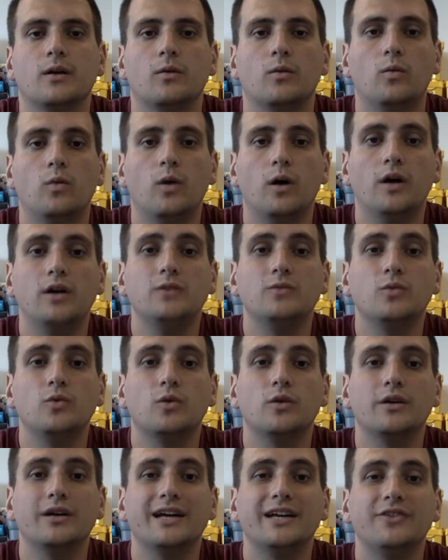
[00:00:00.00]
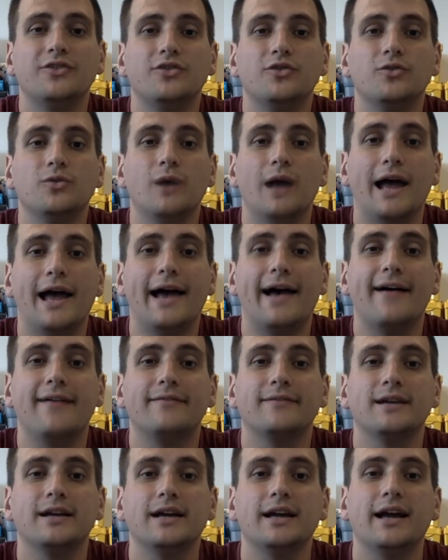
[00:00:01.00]
One warning I do have.
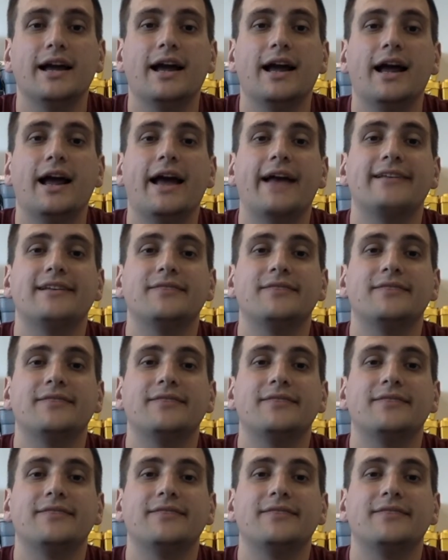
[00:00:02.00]
As